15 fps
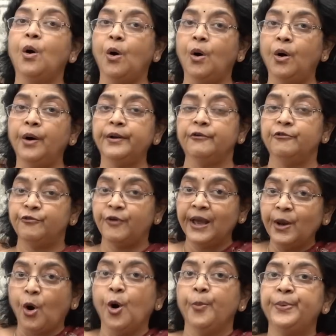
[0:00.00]
or
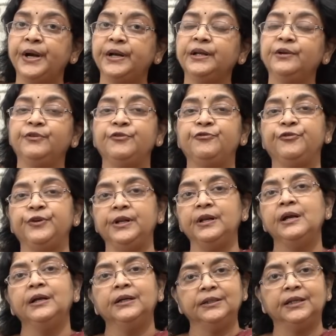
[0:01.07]
while operating we feel
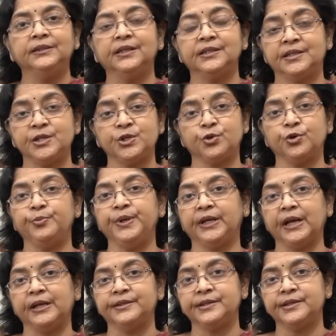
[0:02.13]
that the cyst could be
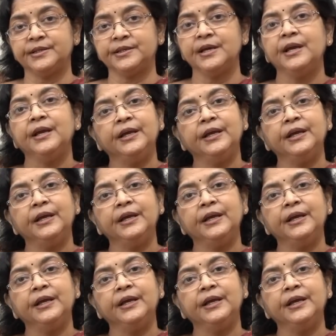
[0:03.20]
cancerous,